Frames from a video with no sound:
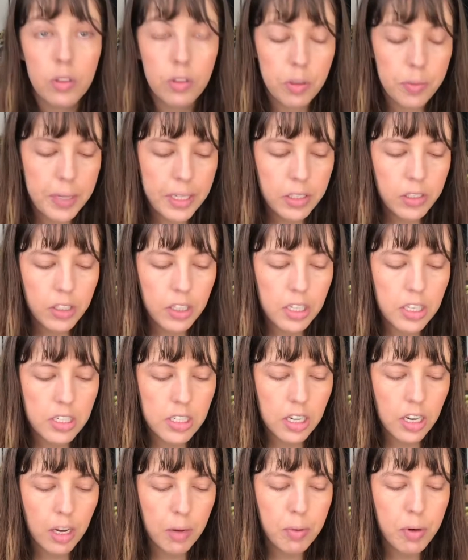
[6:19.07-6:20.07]
So I'm actually gonna
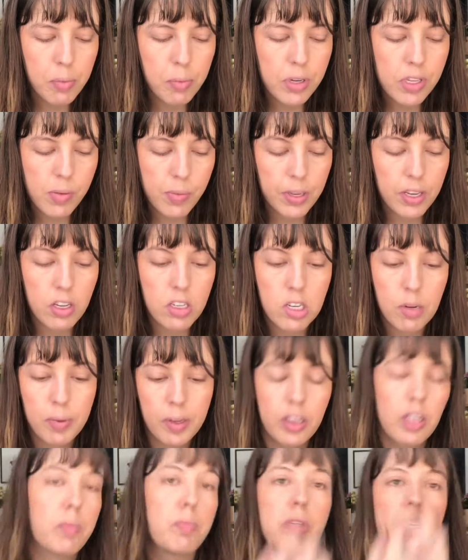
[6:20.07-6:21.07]
take, I'm gonna put something else on
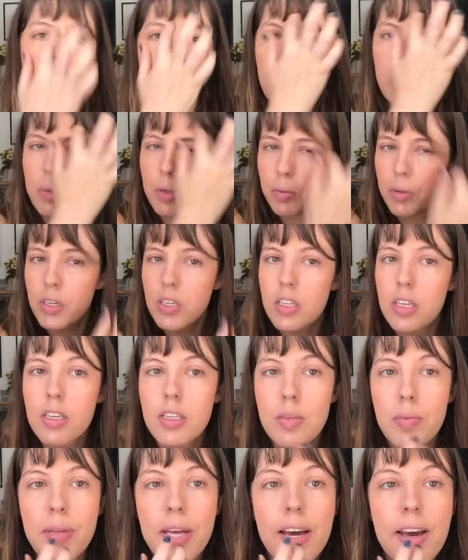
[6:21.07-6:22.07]
my lips later, but I'm gonna
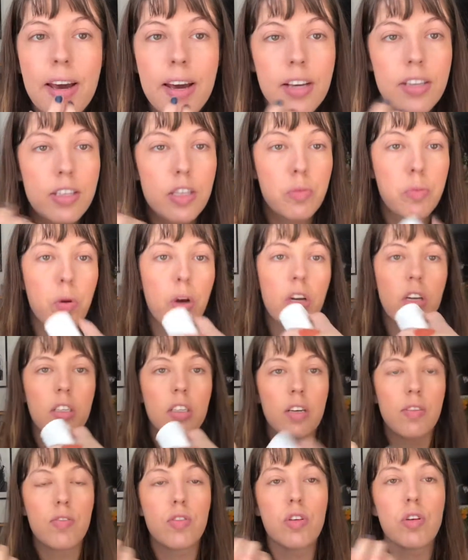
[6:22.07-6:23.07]
take some of that excess
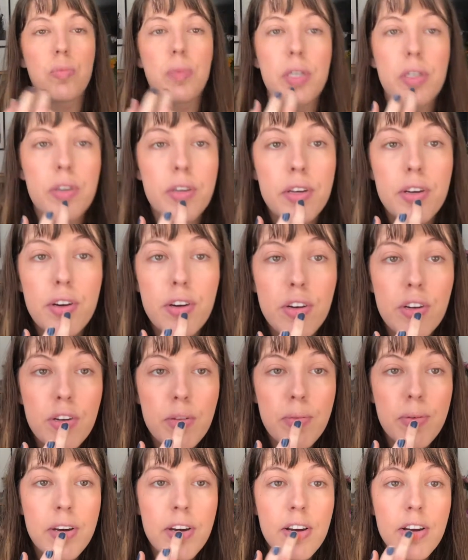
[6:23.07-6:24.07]
product, I have so much right here, and
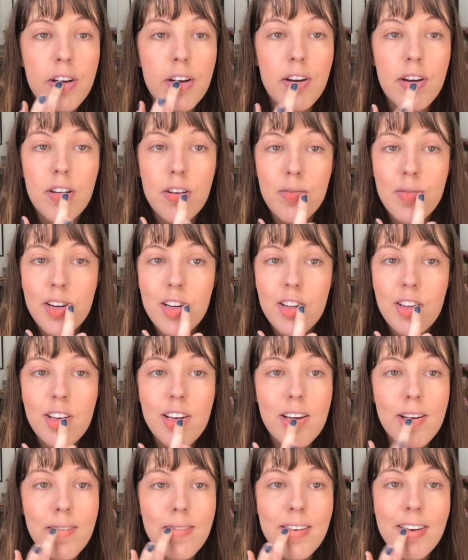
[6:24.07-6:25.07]
just pat it onto my
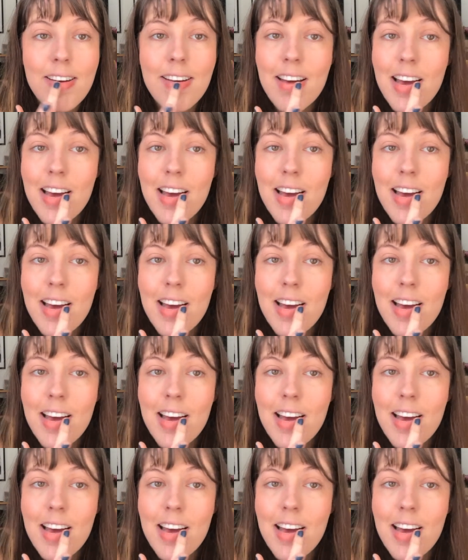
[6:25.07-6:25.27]
lid.